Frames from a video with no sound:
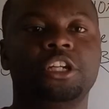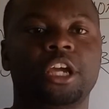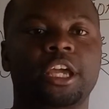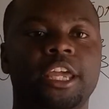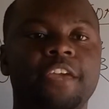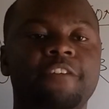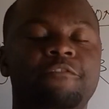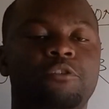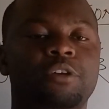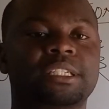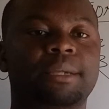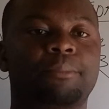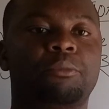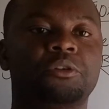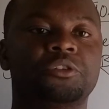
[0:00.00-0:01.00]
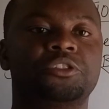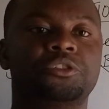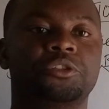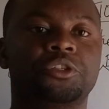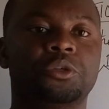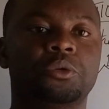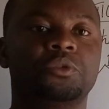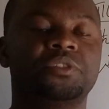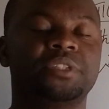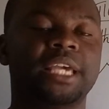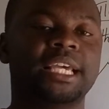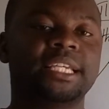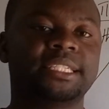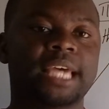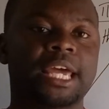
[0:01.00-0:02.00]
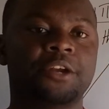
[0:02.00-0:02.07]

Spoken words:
if you're supposed to use a sine